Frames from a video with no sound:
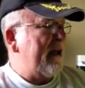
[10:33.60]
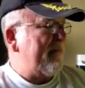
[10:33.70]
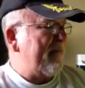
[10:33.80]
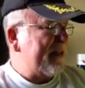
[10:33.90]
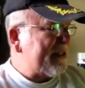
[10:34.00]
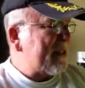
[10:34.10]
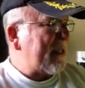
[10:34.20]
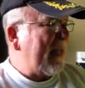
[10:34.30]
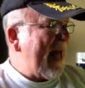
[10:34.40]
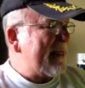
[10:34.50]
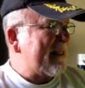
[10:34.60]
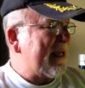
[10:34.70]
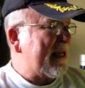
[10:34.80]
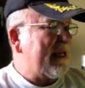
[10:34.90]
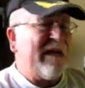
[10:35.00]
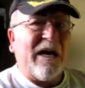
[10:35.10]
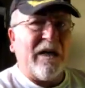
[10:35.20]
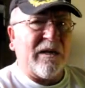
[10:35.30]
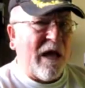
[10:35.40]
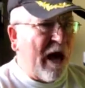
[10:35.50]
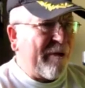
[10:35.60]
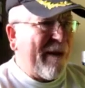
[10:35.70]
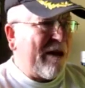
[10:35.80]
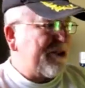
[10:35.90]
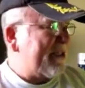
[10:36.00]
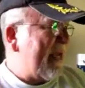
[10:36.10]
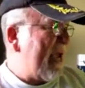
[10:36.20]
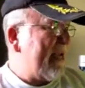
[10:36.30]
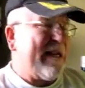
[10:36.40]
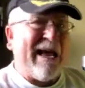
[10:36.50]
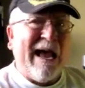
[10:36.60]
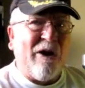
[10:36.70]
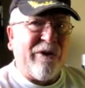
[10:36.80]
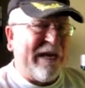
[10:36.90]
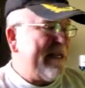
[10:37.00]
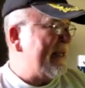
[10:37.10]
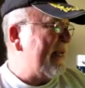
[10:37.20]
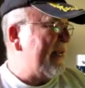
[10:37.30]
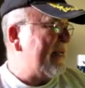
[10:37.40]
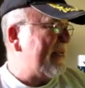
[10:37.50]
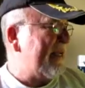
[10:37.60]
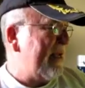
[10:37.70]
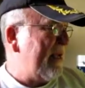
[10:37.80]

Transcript: This is a classic. A lot about sailing, how he did it.